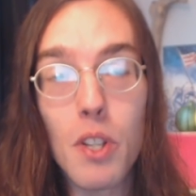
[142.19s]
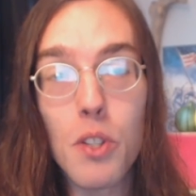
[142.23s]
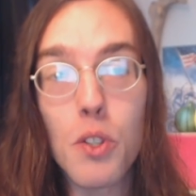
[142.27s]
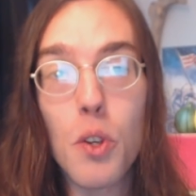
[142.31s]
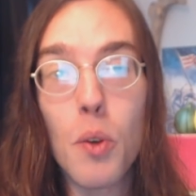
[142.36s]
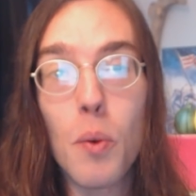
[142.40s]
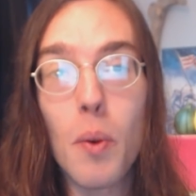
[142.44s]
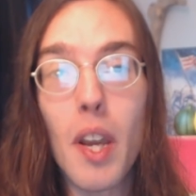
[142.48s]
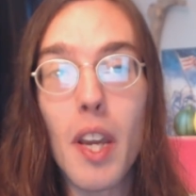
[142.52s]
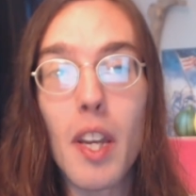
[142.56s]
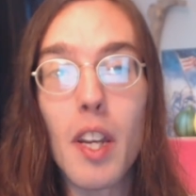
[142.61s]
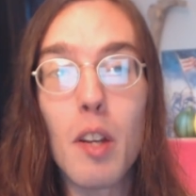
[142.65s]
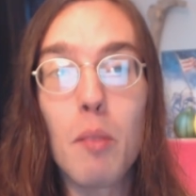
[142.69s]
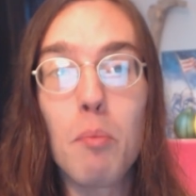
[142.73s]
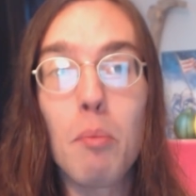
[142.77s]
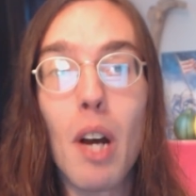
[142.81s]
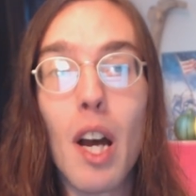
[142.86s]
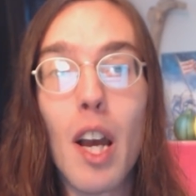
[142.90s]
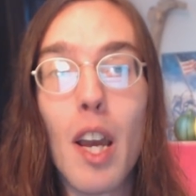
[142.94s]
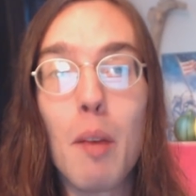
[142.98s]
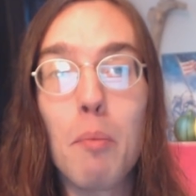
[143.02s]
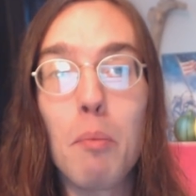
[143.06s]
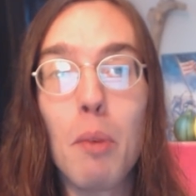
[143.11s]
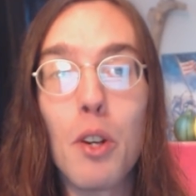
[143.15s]
It's created
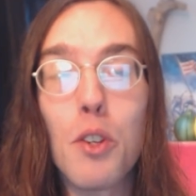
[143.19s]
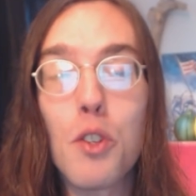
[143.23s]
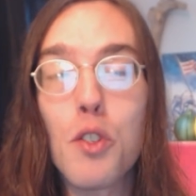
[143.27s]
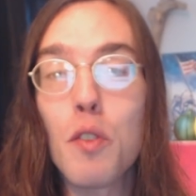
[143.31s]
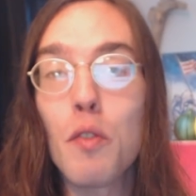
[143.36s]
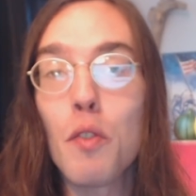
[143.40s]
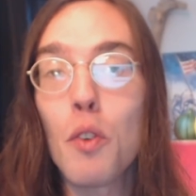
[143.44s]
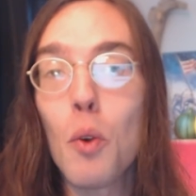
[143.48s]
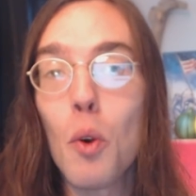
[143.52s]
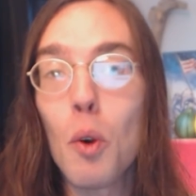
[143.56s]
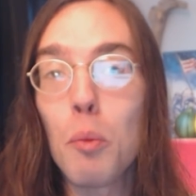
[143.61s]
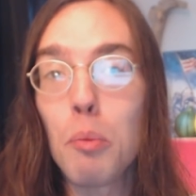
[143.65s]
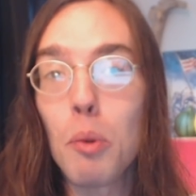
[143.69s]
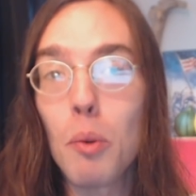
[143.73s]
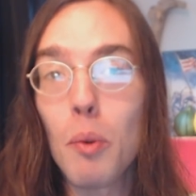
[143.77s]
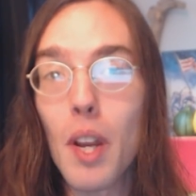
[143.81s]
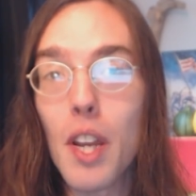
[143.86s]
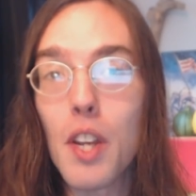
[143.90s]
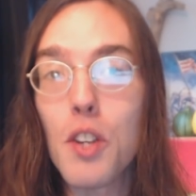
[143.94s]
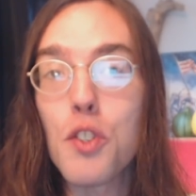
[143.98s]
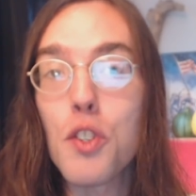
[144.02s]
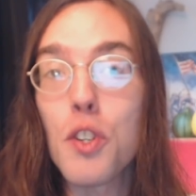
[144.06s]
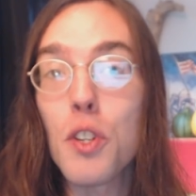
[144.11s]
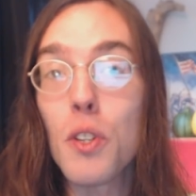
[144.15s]
by a bunch of
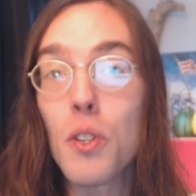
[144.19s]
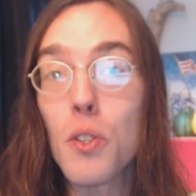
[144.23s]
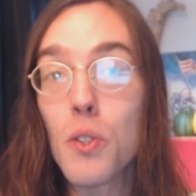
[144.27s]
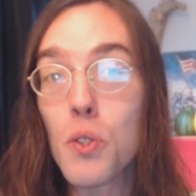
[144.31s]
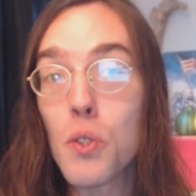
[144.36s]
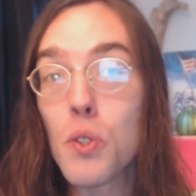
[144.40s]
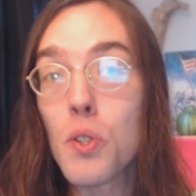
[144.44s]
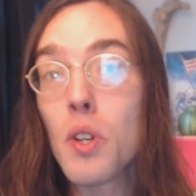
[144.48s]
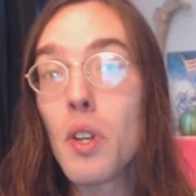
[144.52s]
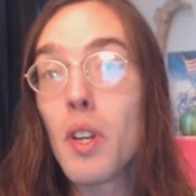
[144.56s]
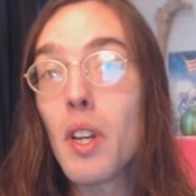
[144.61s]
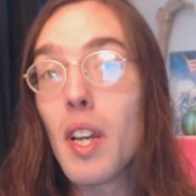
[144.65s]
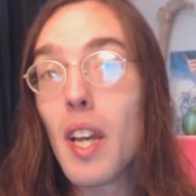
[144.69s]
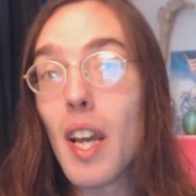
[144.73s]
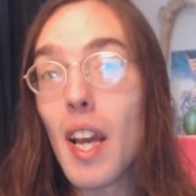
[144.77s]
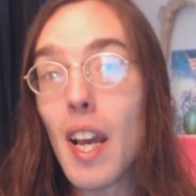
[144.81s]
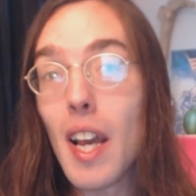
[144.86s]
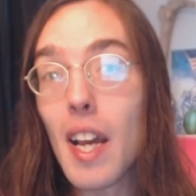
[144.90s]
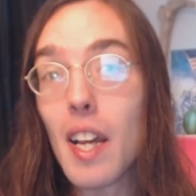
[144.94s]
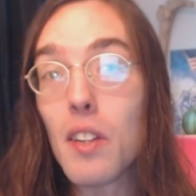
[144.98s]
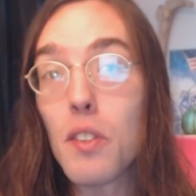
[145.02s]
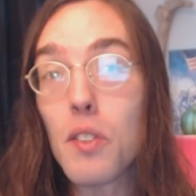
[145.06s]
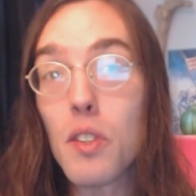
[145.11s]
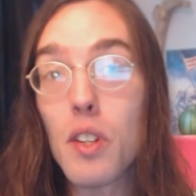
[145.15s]
corporations,
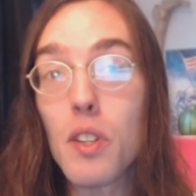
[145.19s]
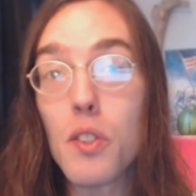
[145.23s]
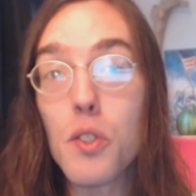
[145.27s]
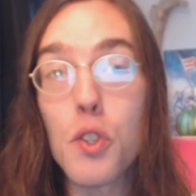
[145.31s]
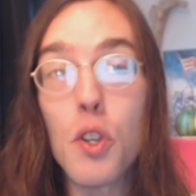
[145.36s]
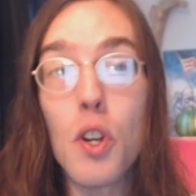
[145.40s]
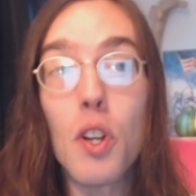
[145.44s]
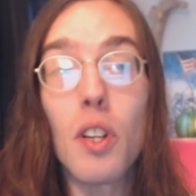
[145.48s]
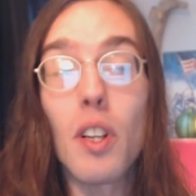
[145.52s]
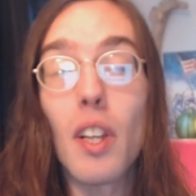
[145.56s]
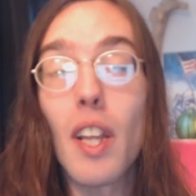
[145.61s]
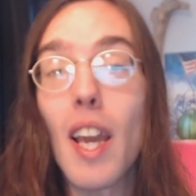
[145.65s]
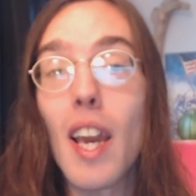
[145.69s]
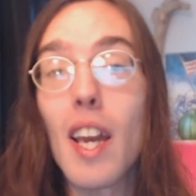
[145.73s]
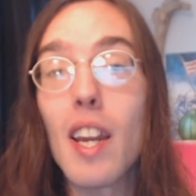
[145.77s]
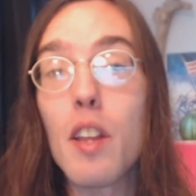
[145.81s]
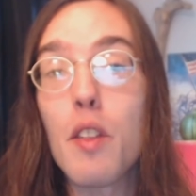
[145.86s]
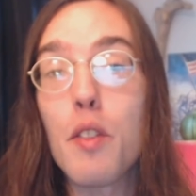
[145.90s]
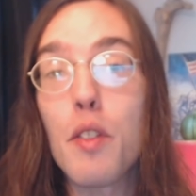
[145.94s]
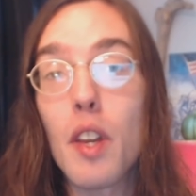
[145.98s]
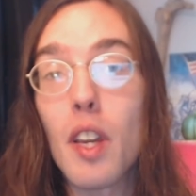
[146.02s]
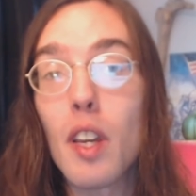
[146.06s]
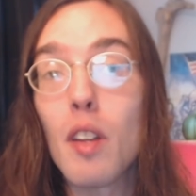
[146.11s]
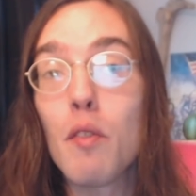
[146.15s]
and certainly
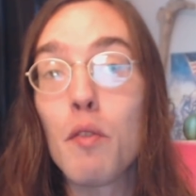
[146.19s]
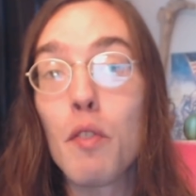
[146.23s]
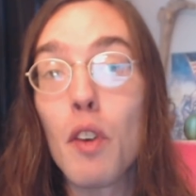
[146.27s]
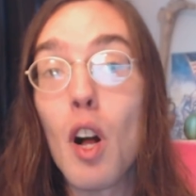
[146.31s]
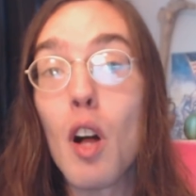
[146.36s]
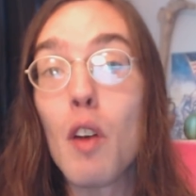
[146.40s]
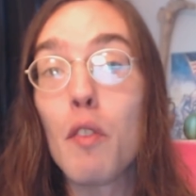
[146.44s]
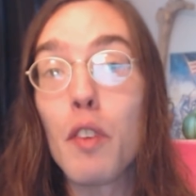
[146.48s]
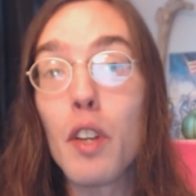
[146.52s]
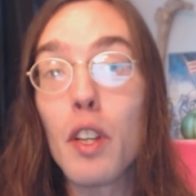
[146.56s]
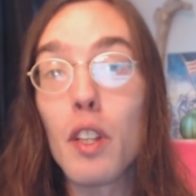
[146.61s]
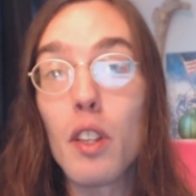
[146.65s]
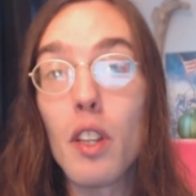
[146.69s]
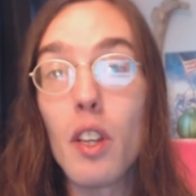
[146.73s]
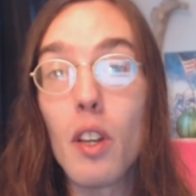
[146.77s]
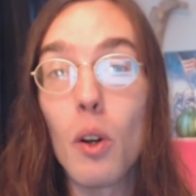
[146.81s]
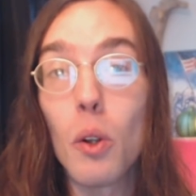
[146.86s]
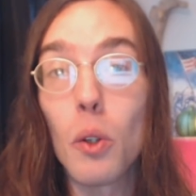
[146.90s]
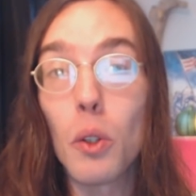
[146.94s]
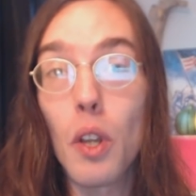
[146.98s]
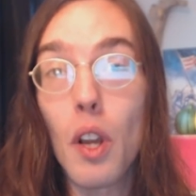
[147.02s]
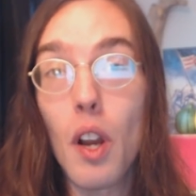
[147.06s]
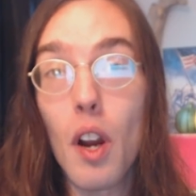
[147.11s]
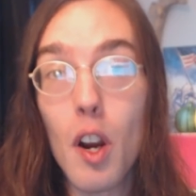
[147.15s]
anything involving the
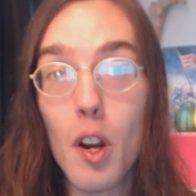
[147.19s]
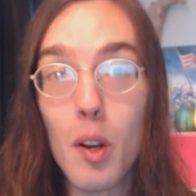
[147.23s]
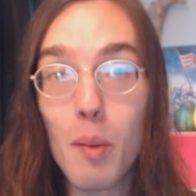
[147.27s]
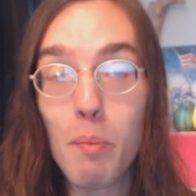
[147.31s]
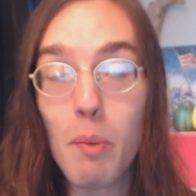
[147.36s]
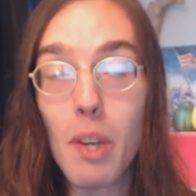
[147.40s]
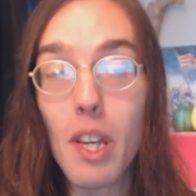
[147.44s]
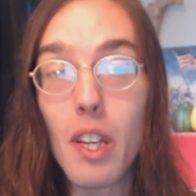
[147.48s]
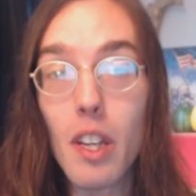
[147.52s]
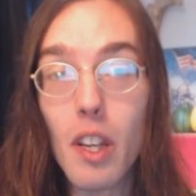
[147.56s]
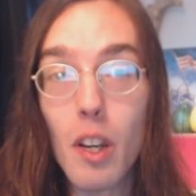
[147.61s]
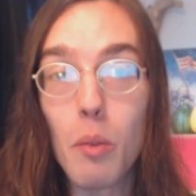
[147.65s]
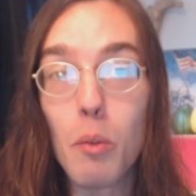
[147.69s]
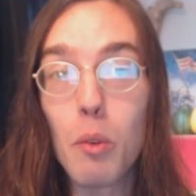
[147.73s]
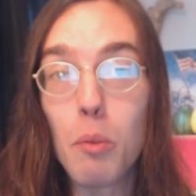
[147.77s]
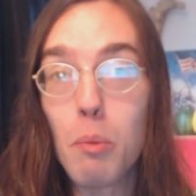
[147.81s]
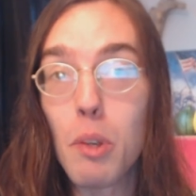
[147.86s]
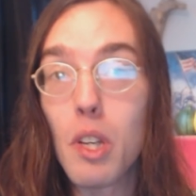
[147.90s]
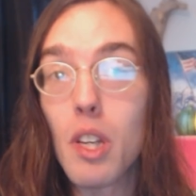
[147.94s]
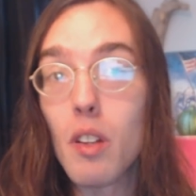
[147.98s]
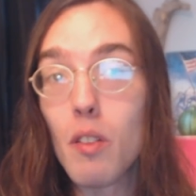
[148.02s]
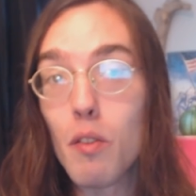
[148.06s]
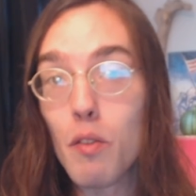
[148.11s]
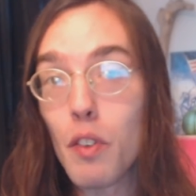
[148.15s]
old guard media would
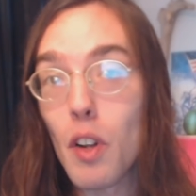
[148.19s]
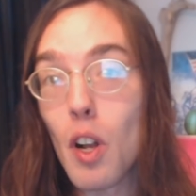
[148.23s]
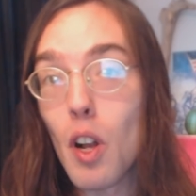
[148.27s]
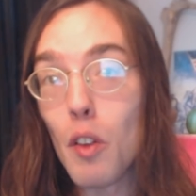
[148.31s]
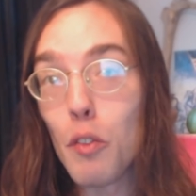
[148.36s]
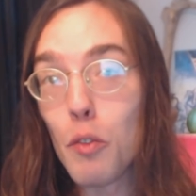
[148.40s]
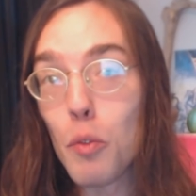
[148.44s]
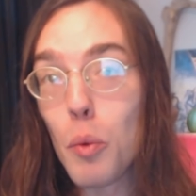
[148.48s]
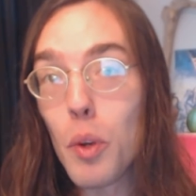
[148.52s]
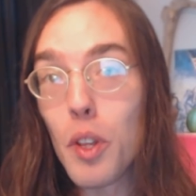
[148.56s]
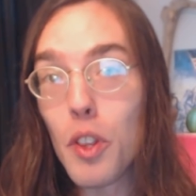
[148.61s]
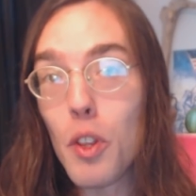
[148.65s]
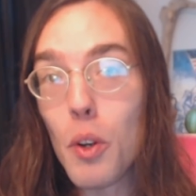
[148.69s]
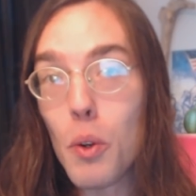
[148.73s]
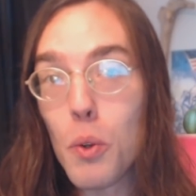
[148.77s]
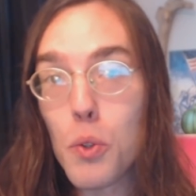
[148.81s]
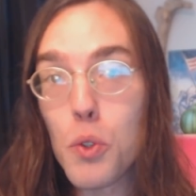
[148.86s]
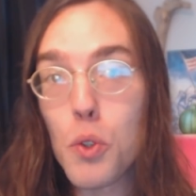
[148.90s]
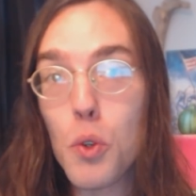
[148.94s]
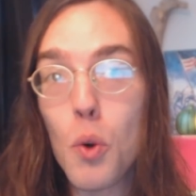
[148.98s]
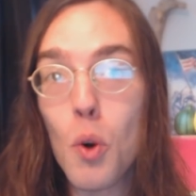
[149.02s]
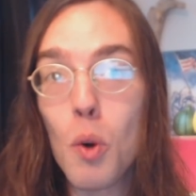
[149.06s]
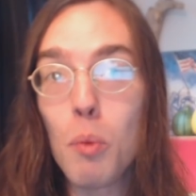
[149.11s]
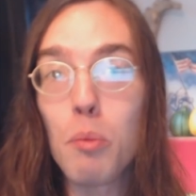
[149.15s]
be involved with
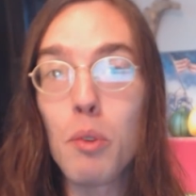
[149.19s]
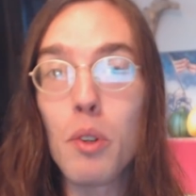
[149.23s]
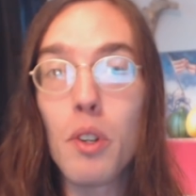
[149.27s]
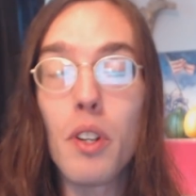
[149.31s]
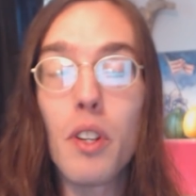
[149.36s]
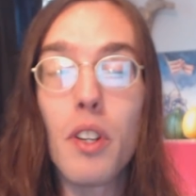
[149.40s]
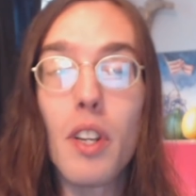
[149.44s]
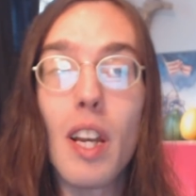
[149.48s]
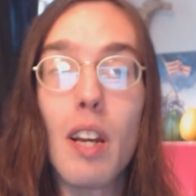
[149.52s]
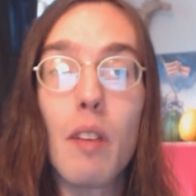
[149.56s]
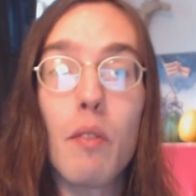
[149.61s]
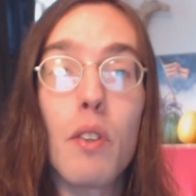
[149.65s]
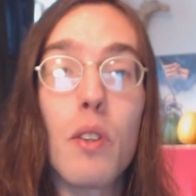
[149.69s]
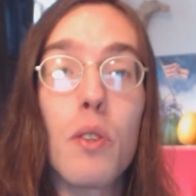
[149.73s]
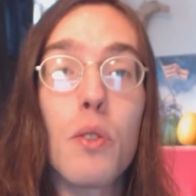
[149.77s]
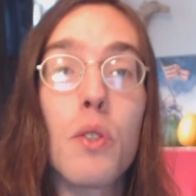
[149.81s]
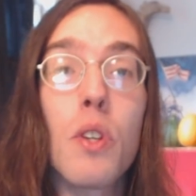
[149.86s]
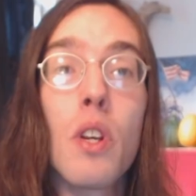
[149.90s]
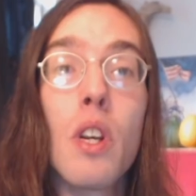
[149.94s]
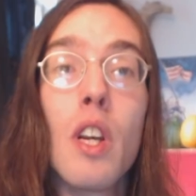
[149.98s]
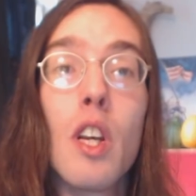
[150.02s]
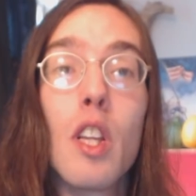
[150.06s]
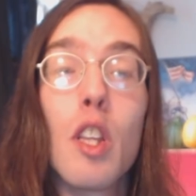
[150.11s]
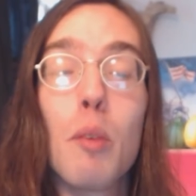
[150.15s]
those corporate endeavors.